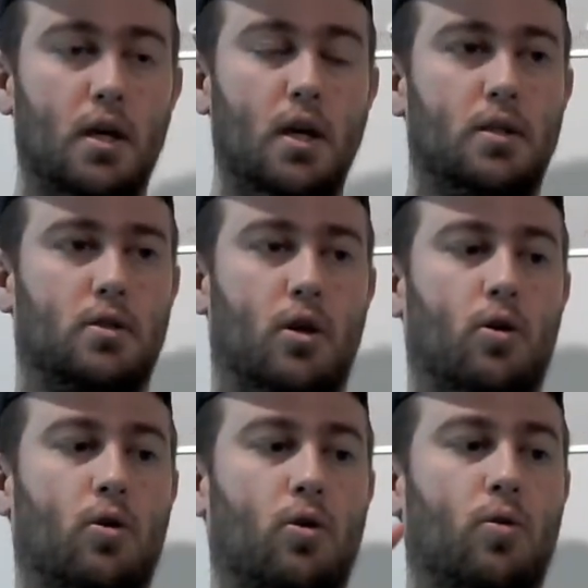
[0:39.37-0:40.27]

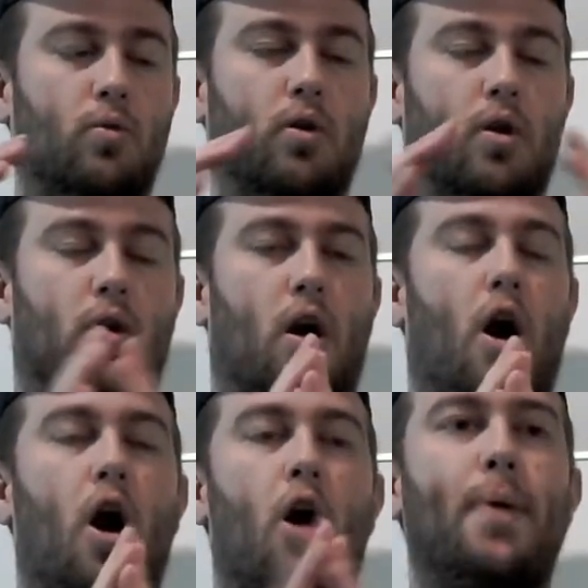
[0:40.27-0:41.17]
So all
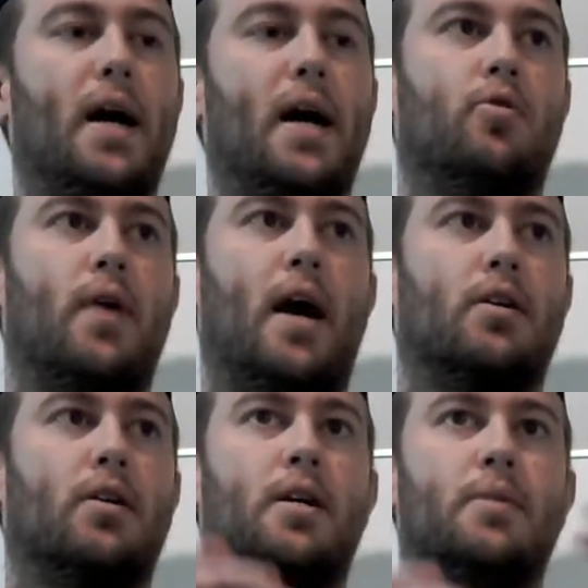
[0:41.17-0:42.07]
possible
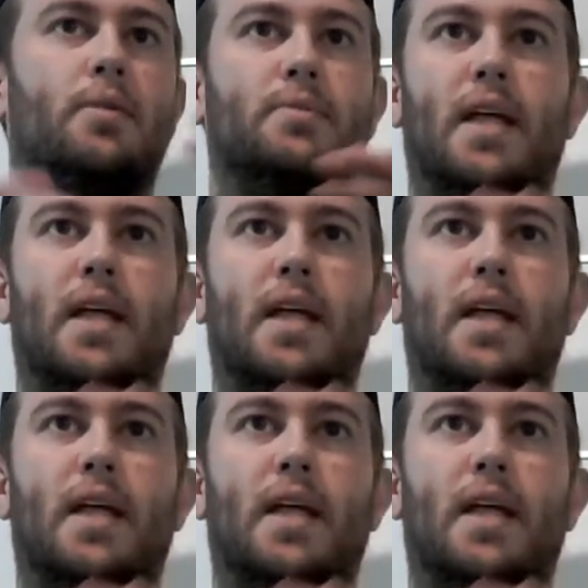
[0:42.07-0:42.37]
outcomes that are